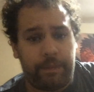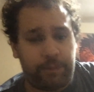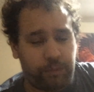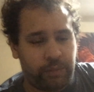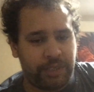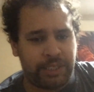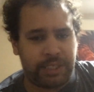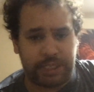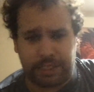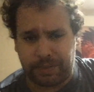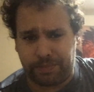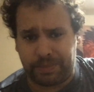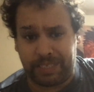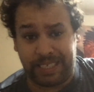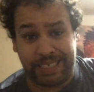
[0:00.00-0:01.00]
with
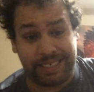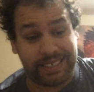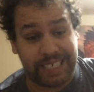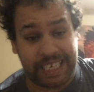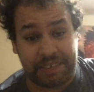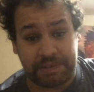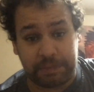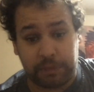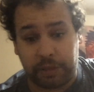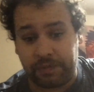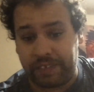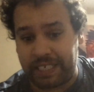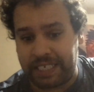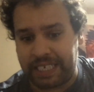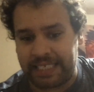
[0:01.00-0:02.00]
something even more
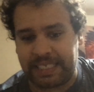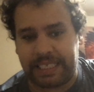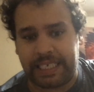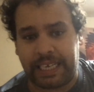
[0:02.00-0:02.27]
fantastic.